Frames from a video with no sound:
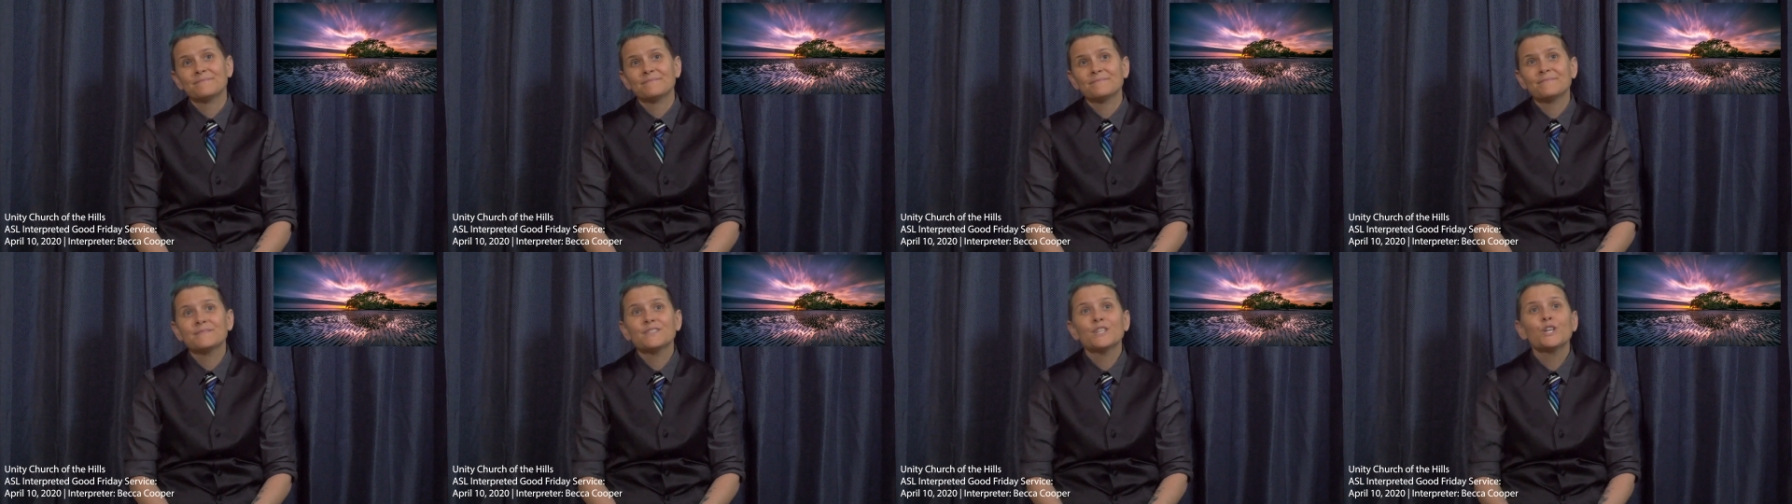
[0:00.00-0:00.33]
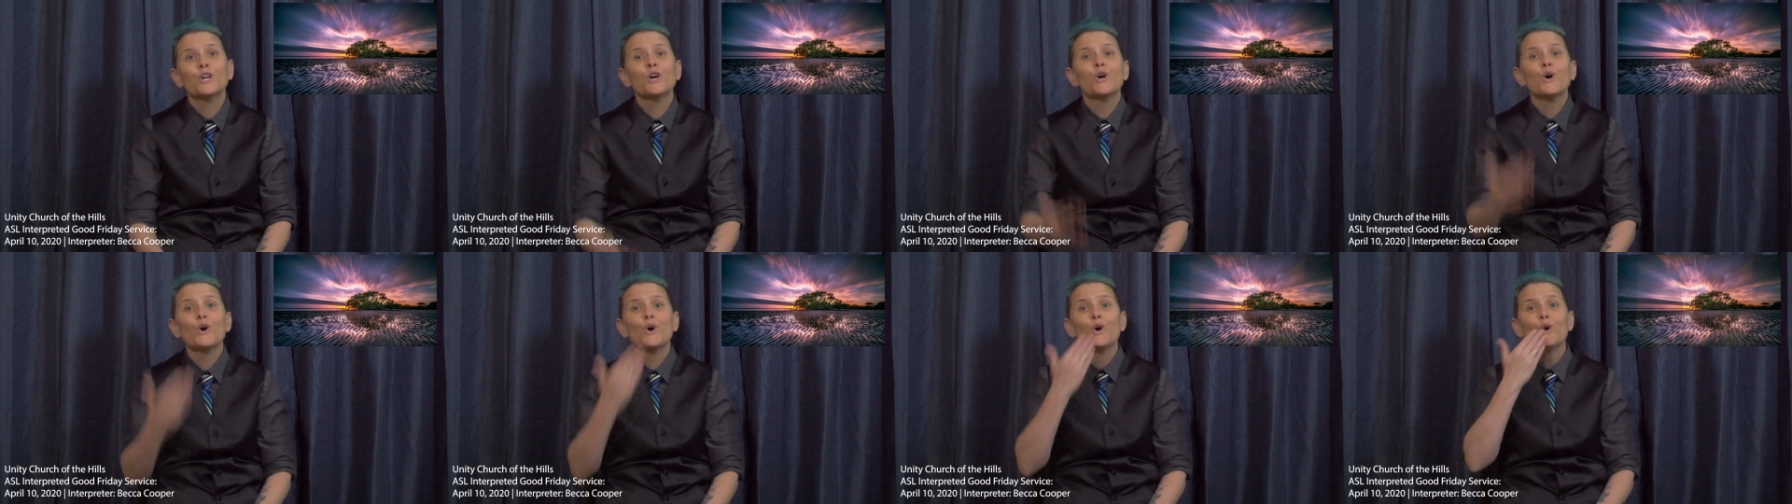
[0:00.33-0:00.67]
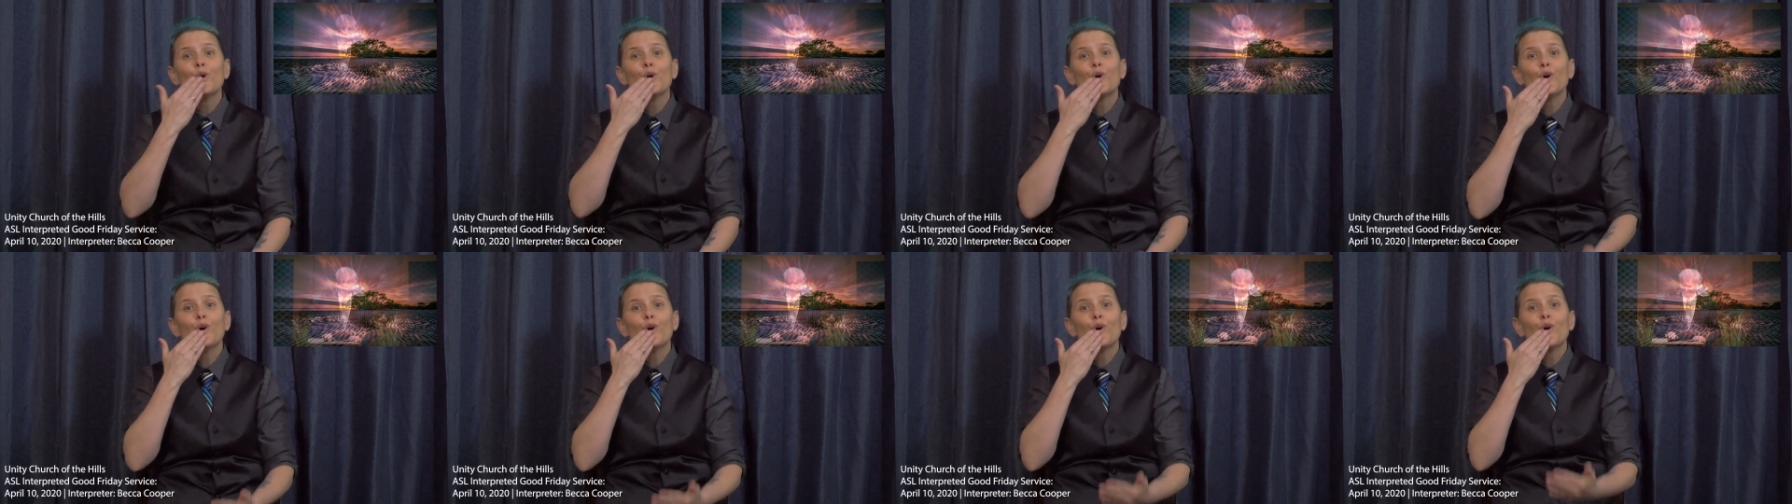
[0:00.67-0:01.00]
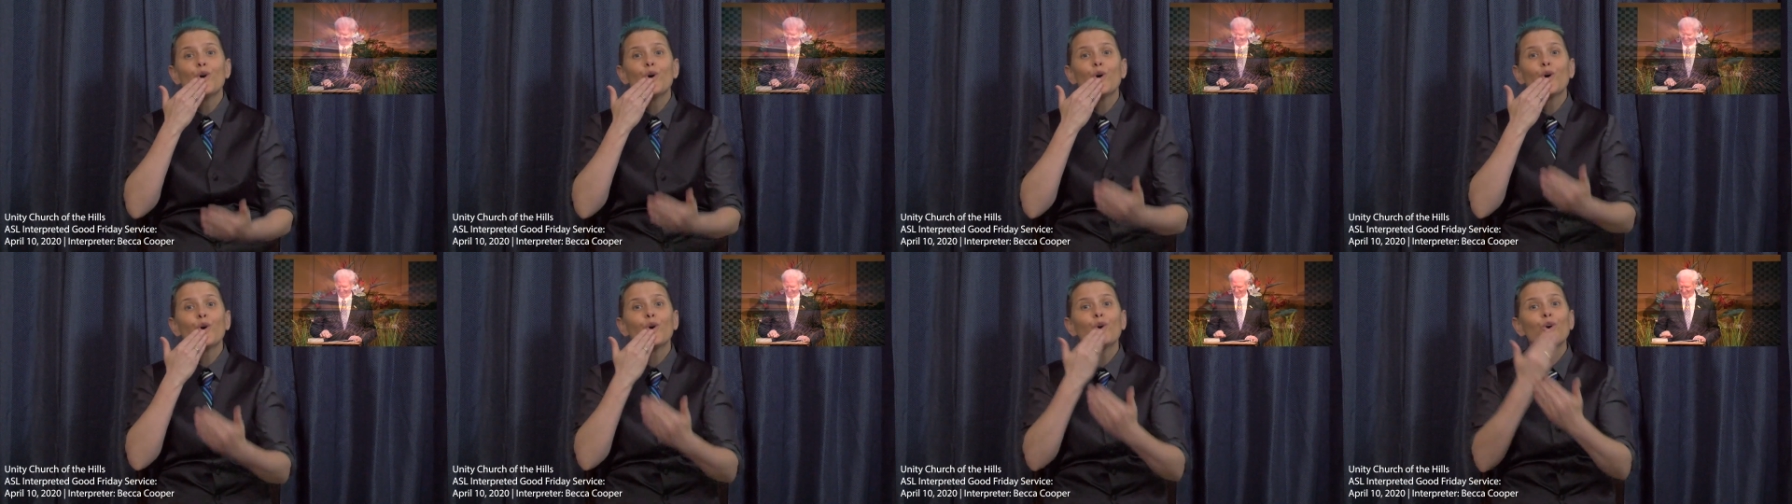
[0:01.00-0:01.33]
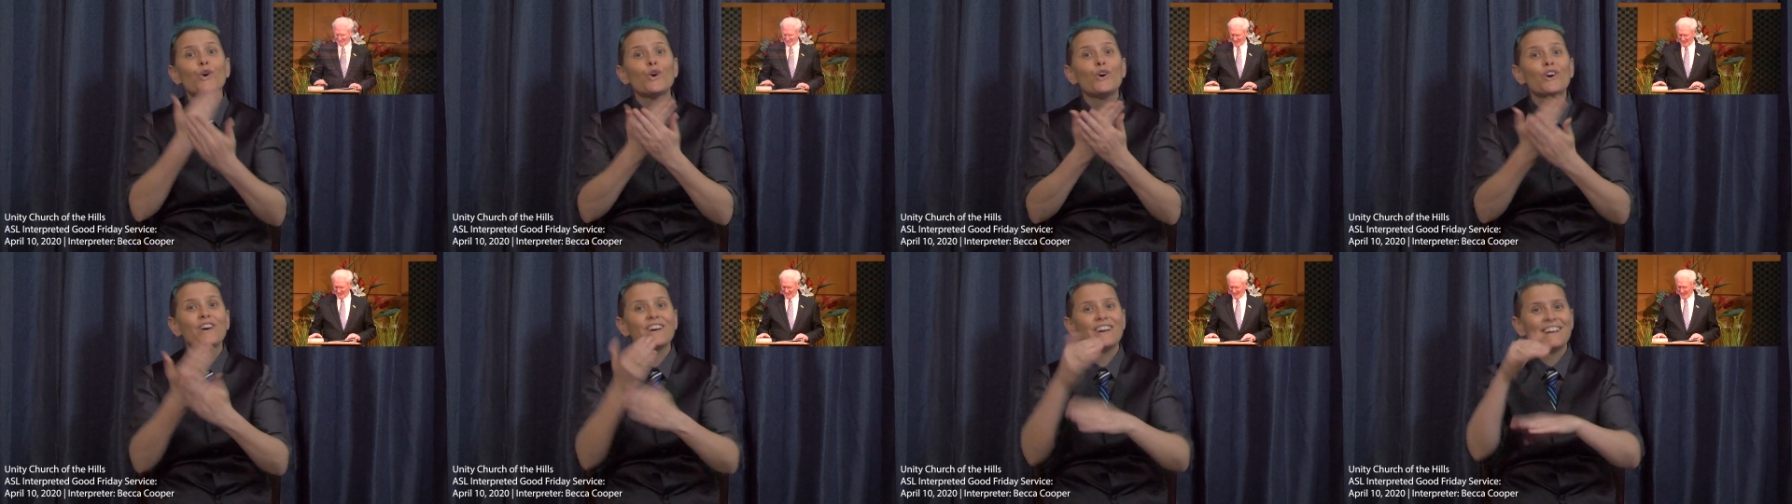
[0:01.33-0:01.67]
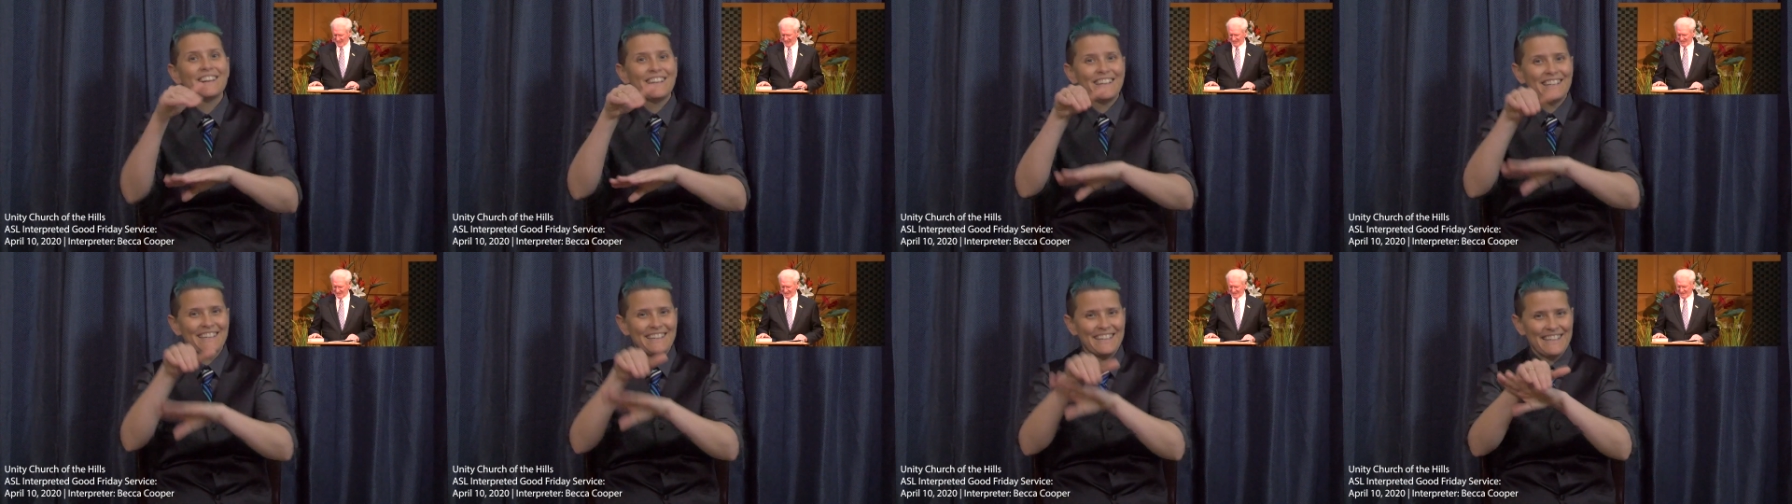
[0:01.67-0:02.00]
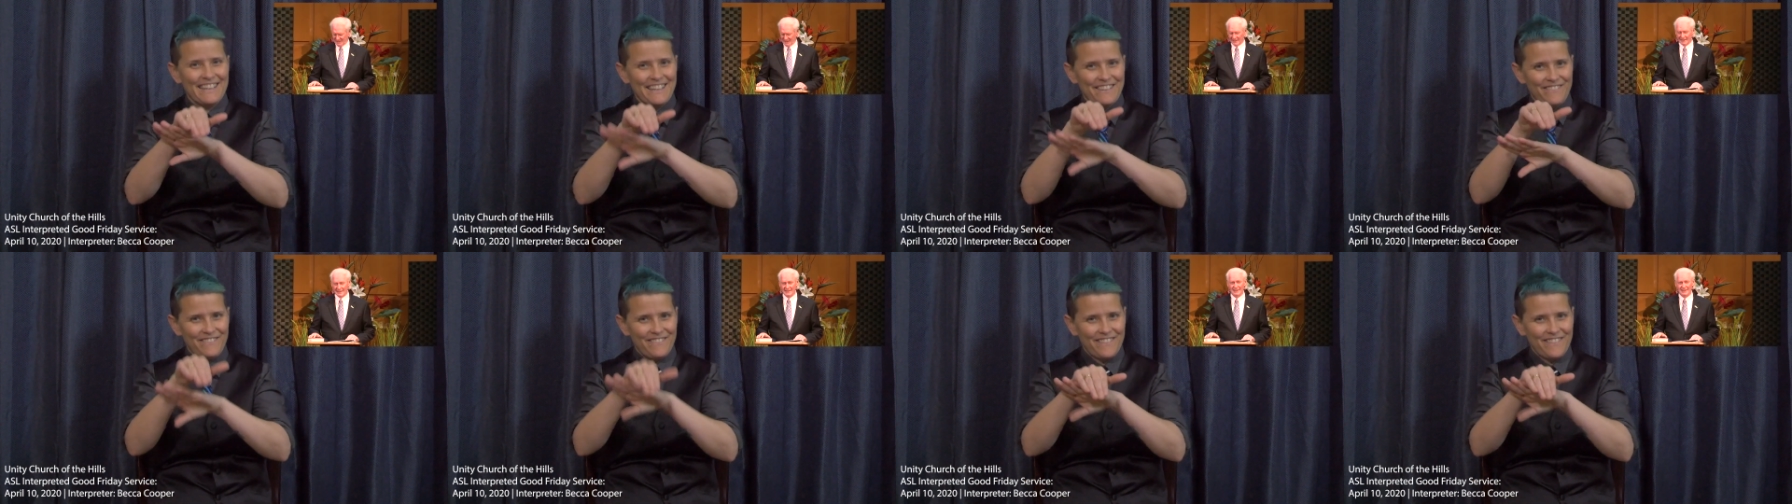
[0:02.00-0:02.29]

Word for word: Good evening and